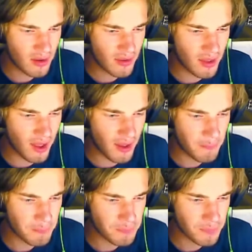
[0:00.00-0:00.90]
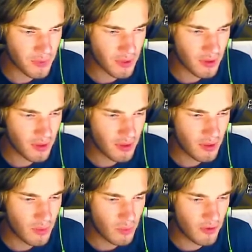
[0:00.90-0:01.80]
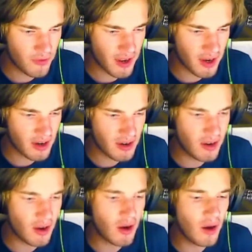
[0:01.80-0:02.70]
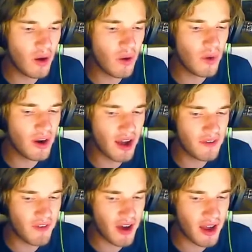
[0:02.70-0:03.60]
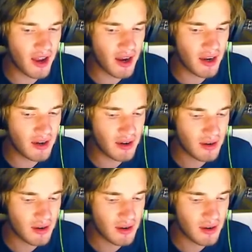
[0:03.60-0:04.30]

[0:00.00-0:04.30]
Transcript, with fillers: Okay. We're fine. No, we're not fine.